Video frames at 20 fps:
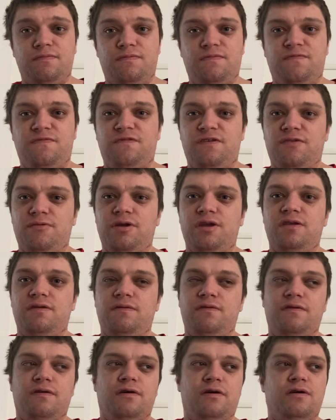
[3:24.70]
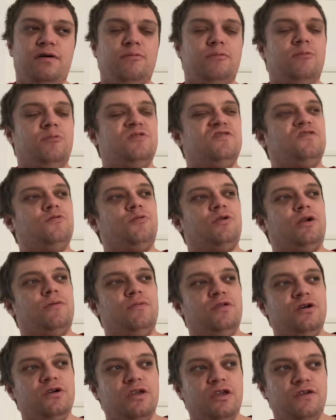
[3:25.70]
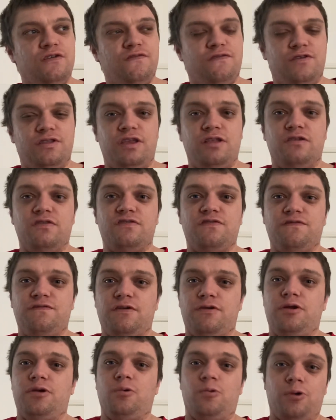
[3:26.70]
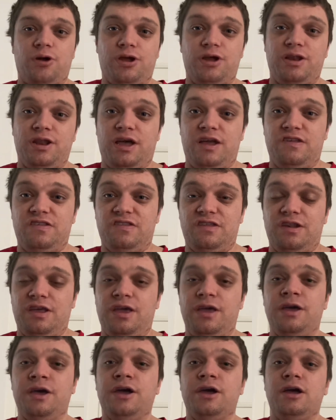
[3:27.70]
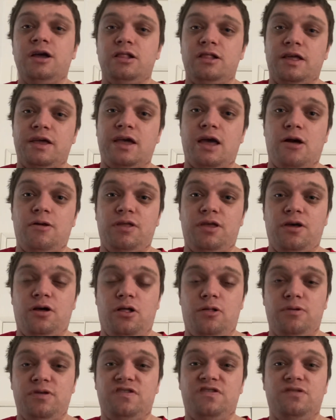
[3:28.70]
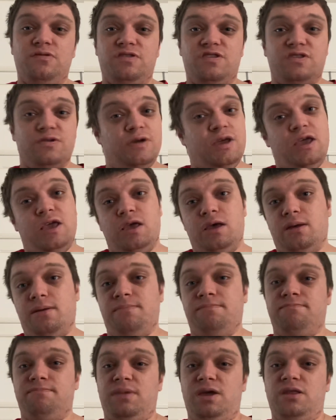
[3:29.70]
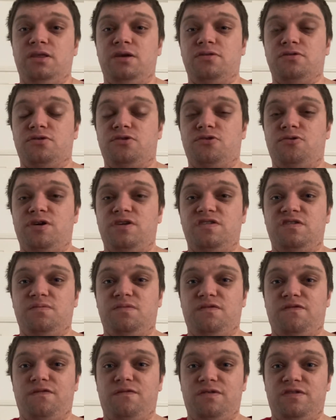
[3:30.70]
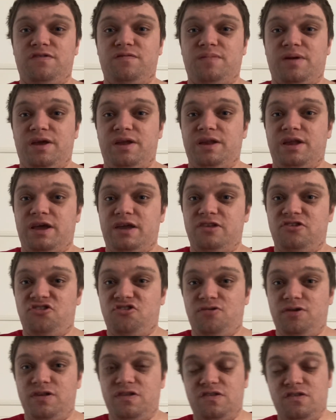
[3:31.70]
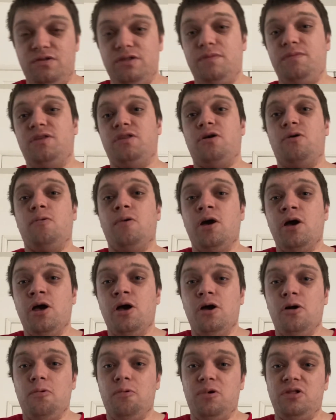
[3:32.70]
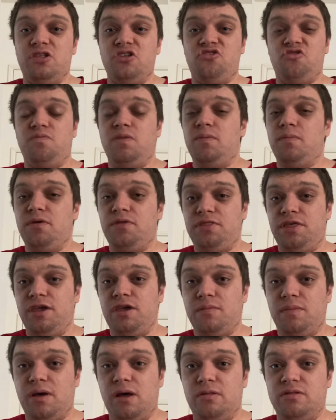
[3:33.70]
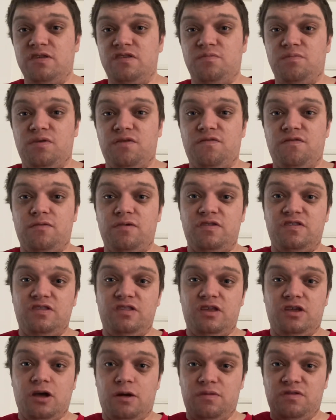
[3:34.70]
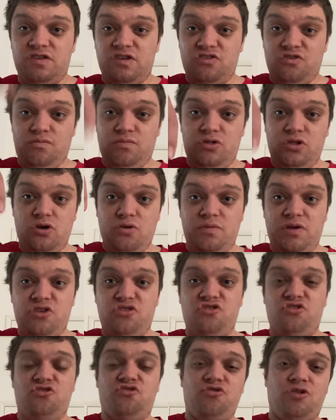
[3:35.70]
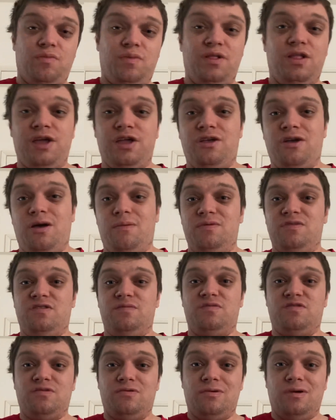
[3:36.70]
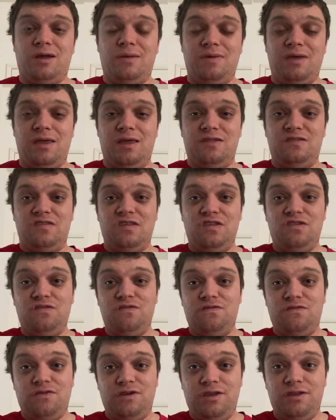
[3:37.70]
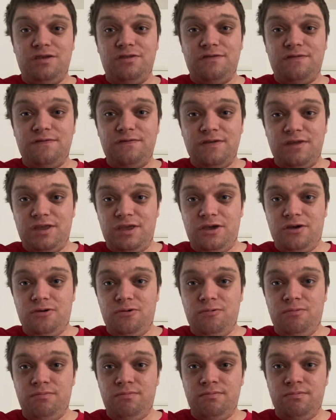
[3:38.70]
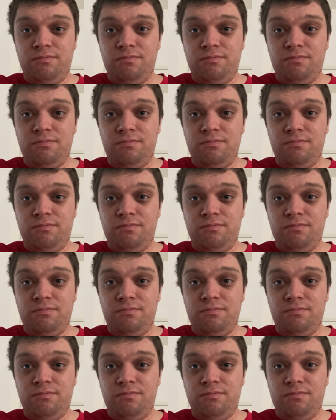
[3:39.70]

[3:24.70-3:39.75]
very what's the word I'm looking for, they looked very organized today, like how they always do. So another crazy performance by Nigeria. So let me know, what did you people think about this performance in the comment section below? Make sure to drop a like, comment, subscribe, and stay tuned for another video.